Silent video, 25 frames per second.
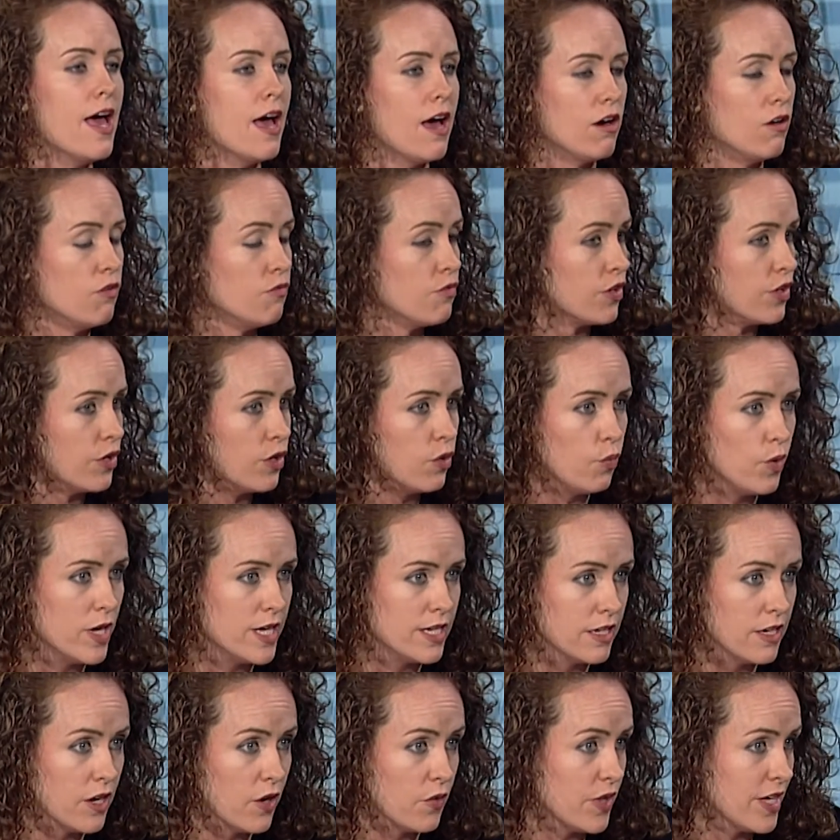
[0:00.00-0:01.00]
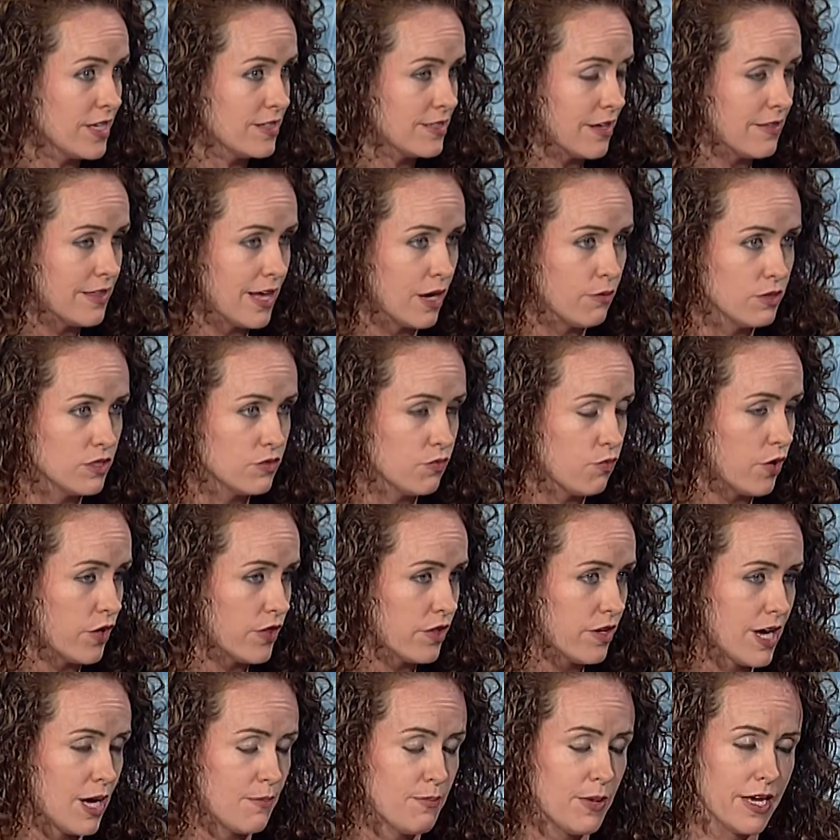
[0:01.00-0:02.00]
Over a week ago, they said that was
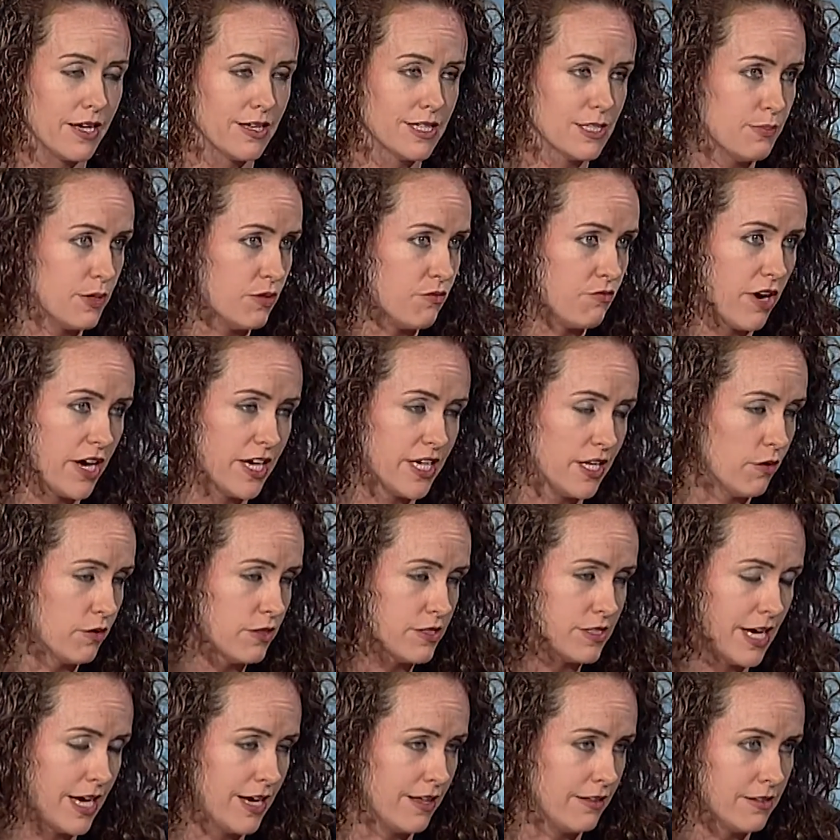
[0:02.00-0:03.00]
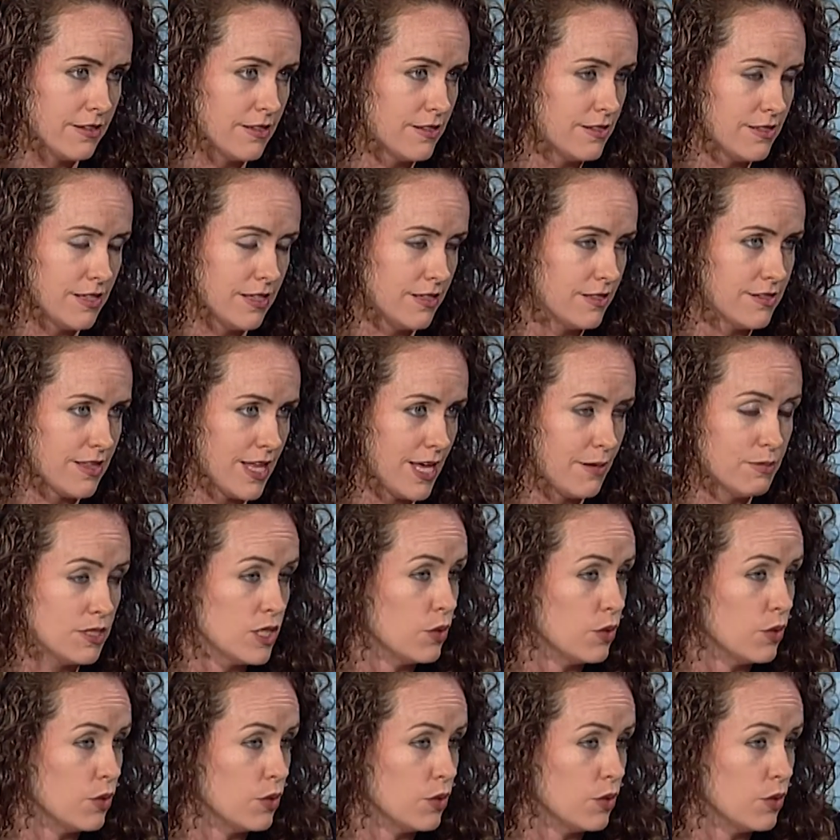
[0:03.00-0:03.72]
forthcoming. It's been radio silence since then.